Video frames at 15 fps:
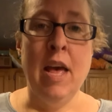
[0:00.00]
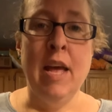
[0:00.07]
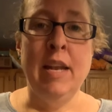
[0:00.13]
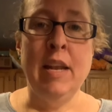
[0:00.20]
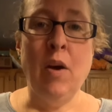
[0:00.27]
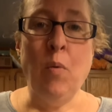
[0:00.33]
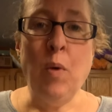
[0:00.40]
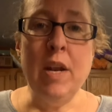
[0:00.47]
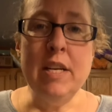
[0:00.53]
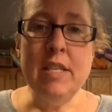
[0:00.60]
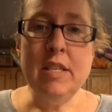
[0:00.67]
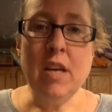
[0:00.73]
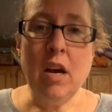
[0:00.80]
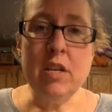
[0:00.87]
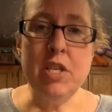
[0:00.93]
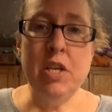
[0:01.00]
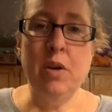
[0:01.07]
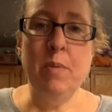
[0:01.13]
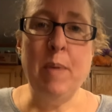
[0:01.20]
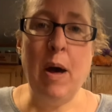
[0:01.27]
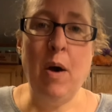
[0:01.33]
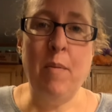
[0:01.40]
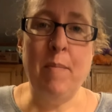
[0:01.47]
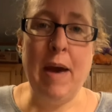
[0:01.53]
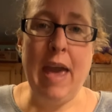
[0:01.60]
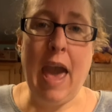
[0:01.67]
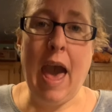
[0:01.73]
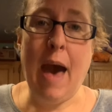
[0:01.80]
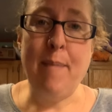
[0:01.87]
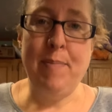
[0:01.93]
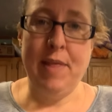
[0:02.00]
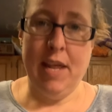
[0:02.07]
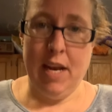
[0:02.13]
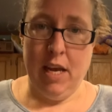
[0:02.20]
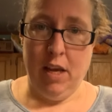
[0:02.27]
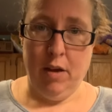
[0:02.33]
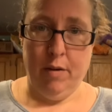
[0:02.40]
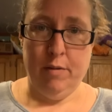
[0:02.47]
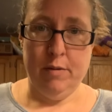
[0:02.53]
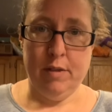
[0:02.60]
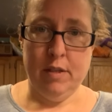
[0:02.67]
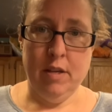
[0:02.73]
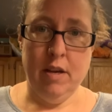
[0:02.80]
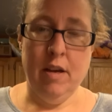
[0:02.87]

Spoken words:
I wanted to talk to you about my app that I use.